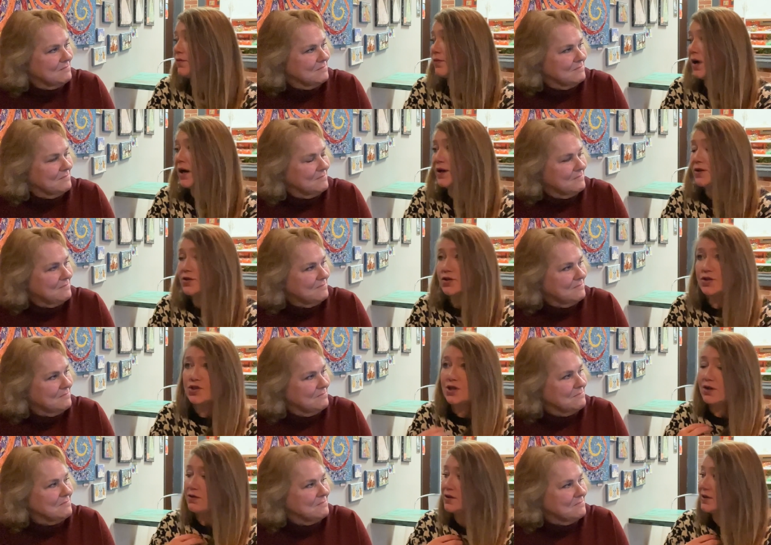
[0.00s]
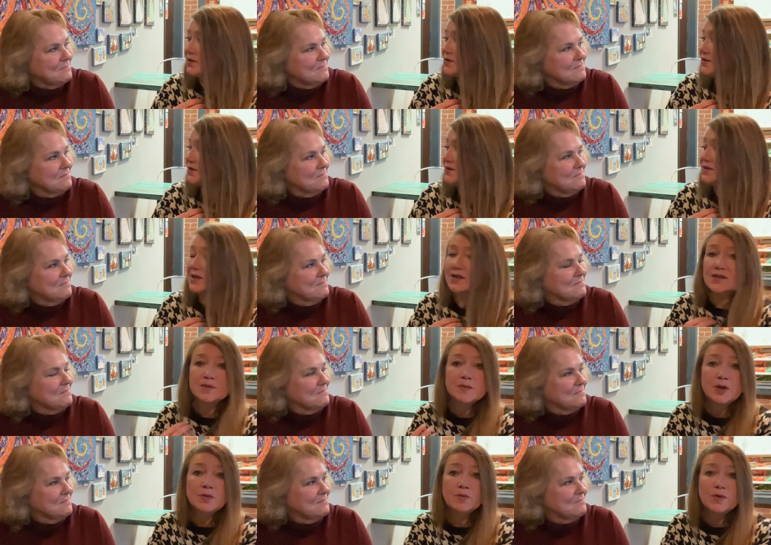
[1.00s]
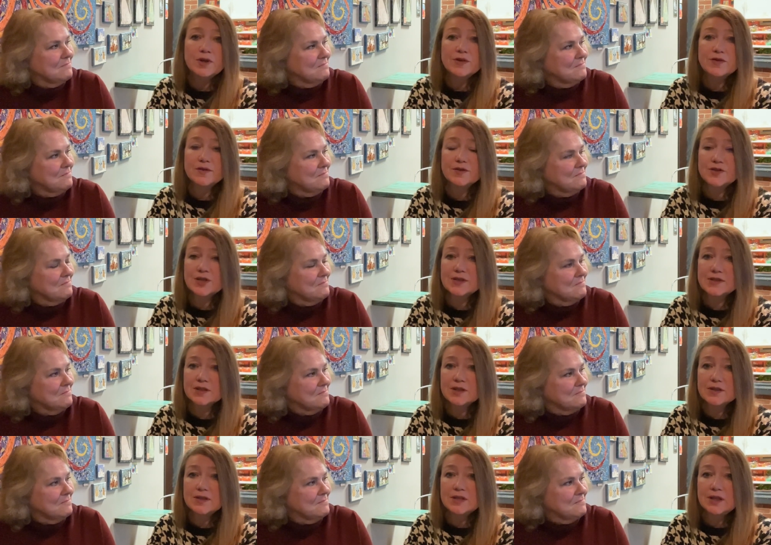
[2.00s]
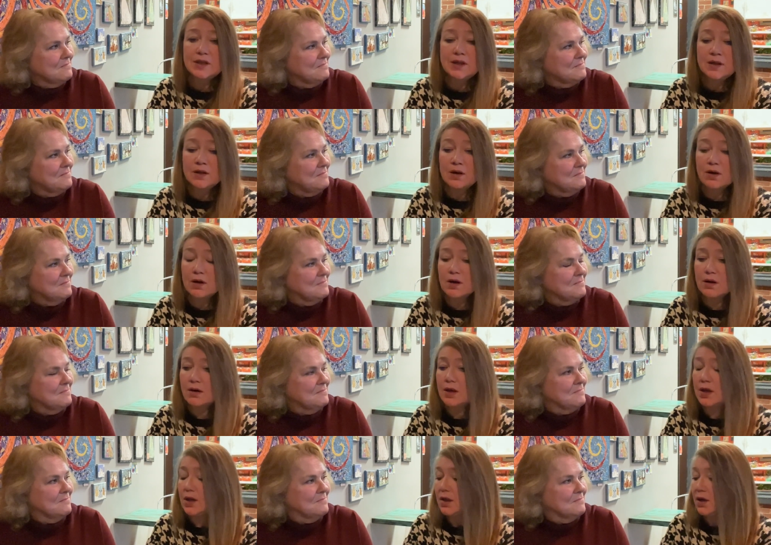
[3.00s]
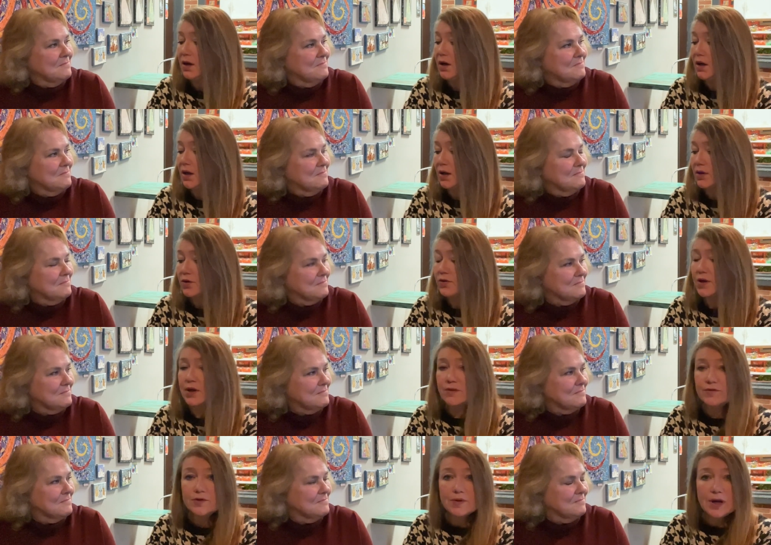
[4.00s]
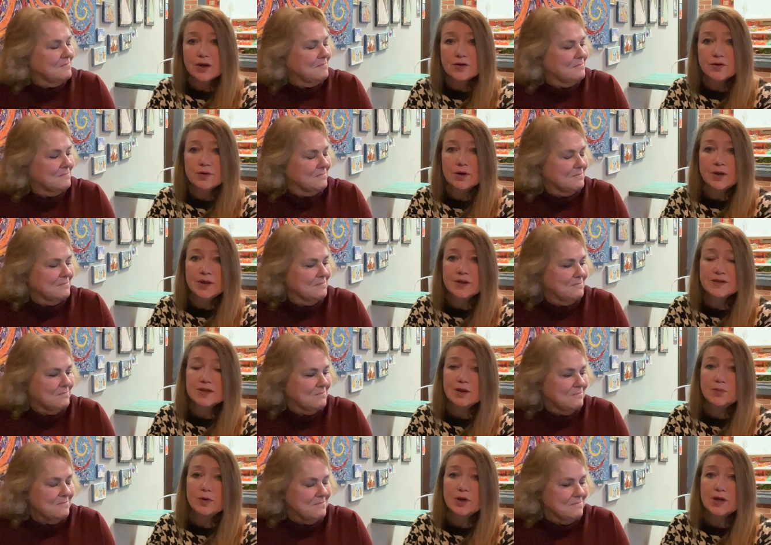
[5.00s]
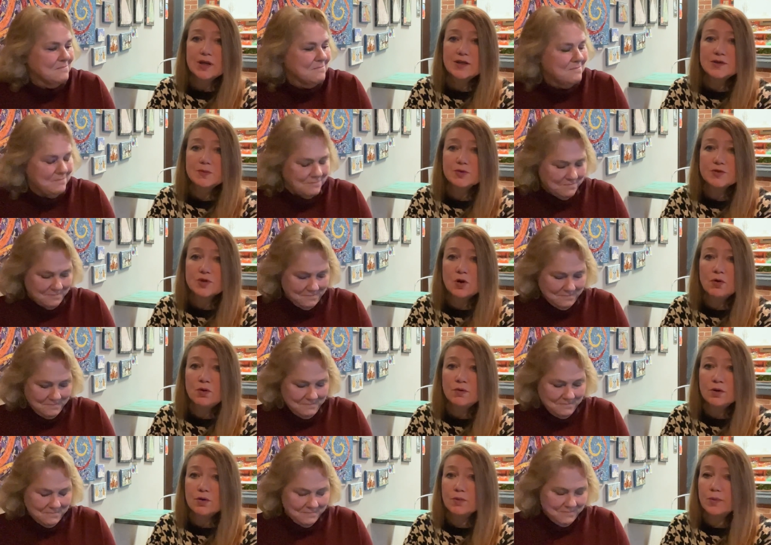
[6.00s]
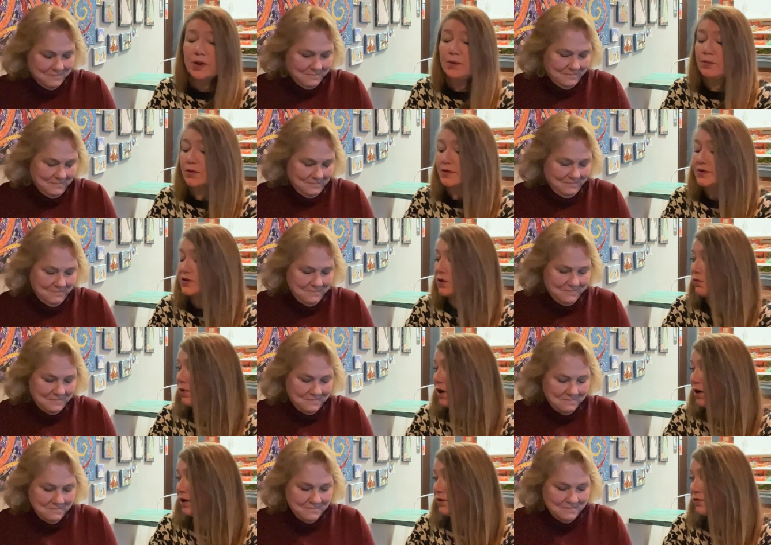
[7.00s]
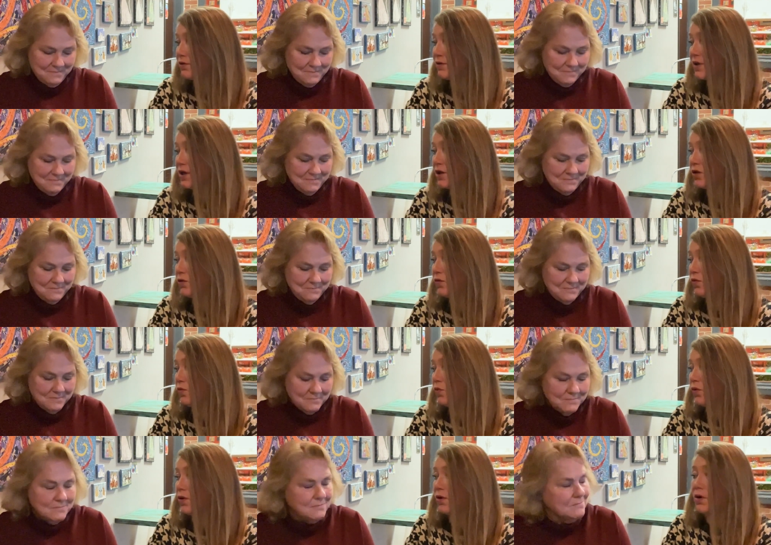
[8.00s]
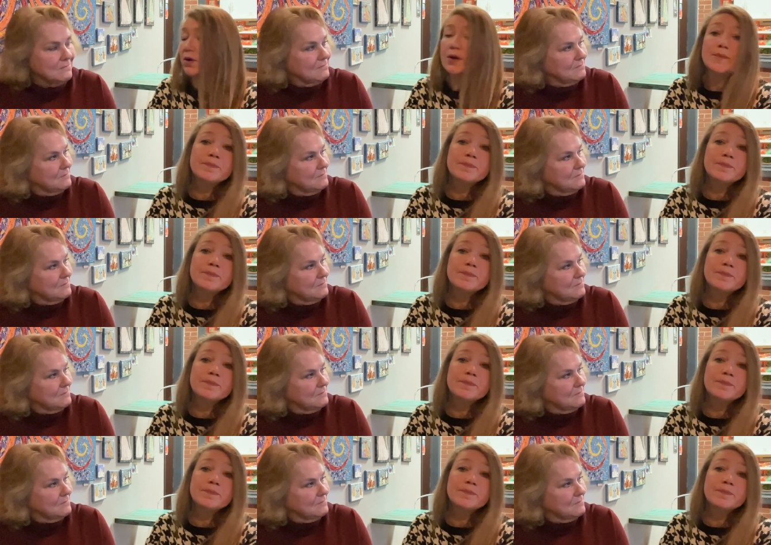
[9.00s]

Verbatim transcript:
Speaker 1: I share this sentiment with Jessica Dean, our uh, creative director and Celebrate Gettysburg's owner. We were so honored that you were